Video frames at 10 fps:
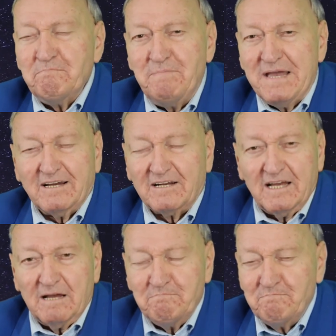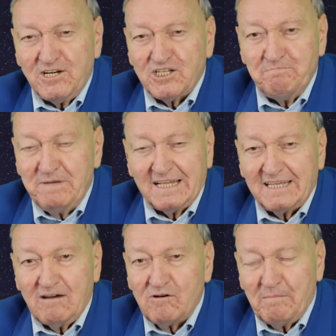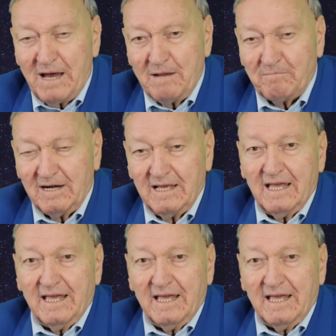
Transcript: bigger, much bigger than our Bible.